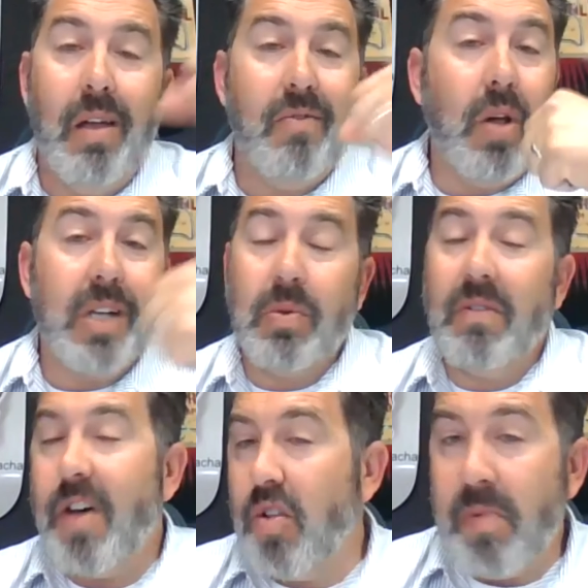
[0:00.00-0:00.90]
You guys want
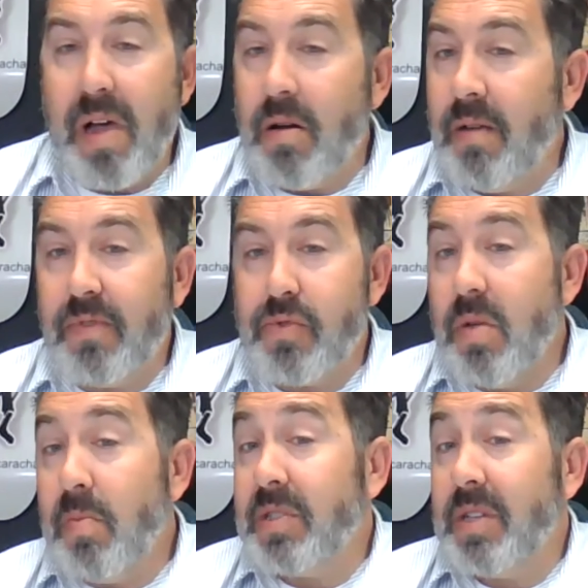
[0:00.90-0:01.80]
to follow buyer on for
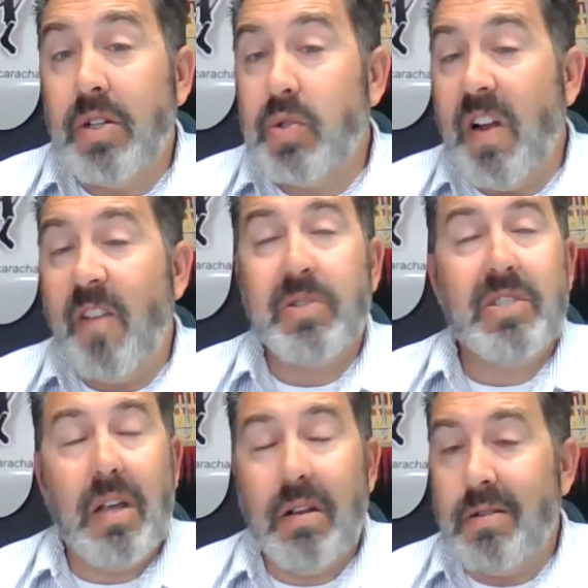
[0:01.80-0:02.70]
3% or
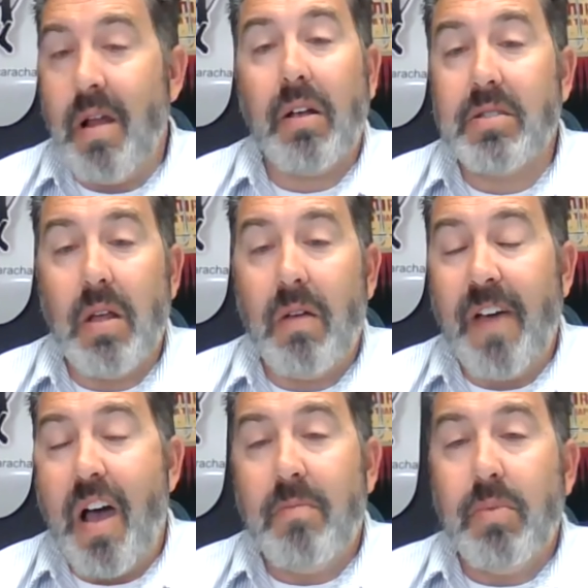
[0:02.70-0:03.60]
2.5%? Knock yourself
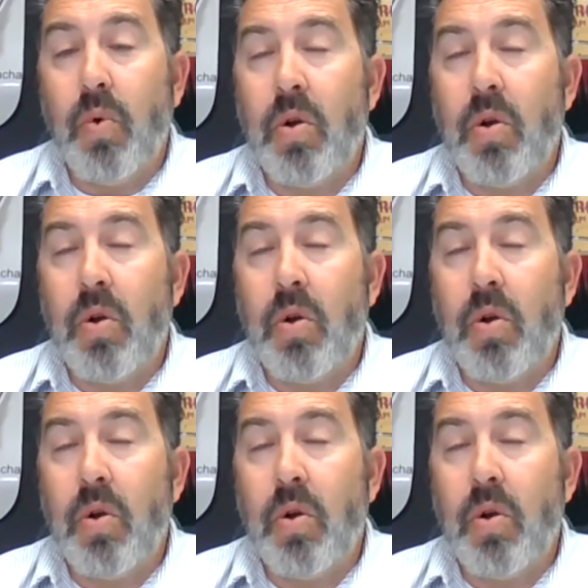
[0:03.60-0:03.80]
out.